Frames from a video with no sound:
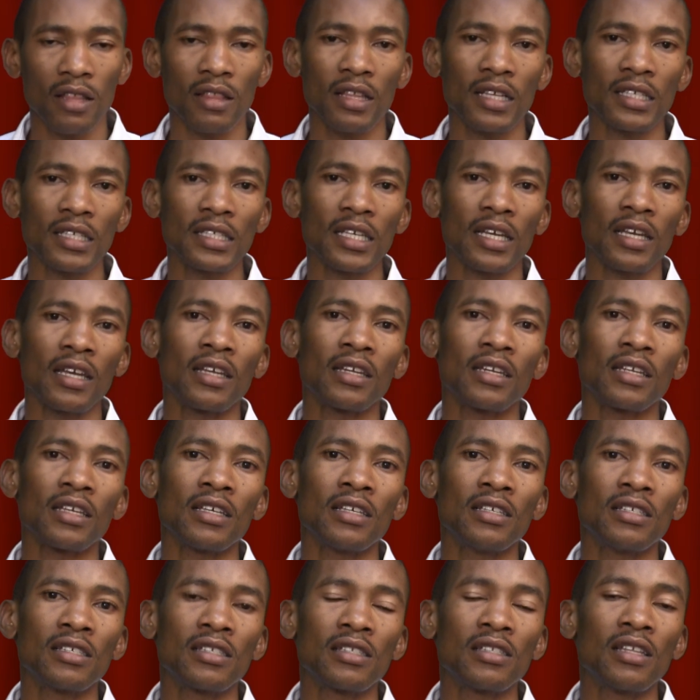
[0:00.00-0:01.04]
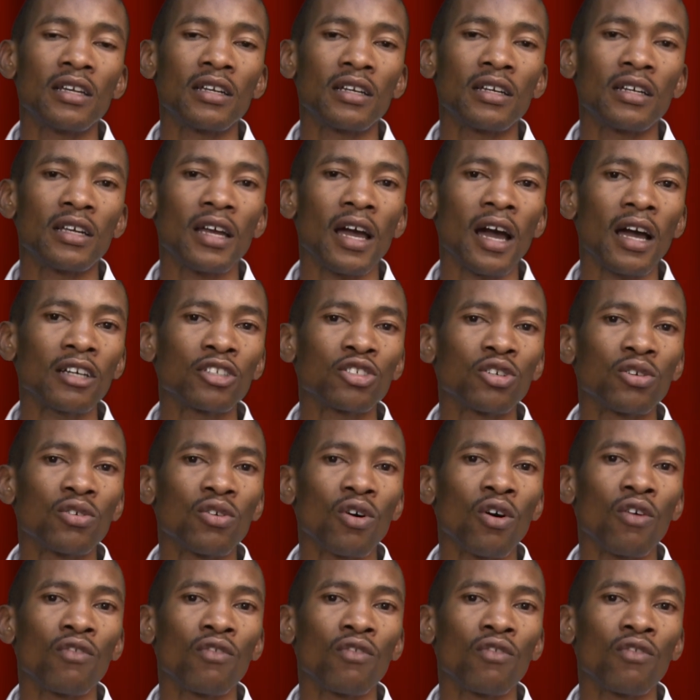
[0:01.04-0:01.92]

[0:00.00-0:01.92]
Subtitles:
The second is the reaction